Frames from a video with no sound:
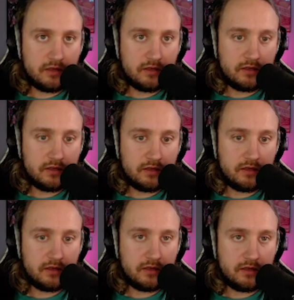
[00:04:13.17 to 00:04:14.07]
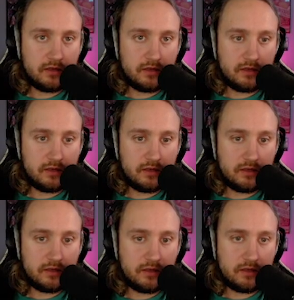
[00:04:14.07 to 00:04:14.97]

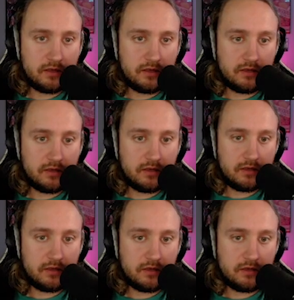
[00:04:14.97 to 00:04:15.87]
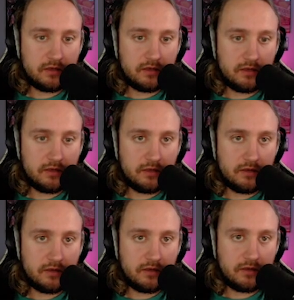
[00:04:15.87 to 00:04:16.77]

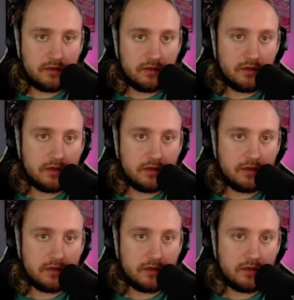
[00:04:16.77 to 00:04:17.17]
(silent)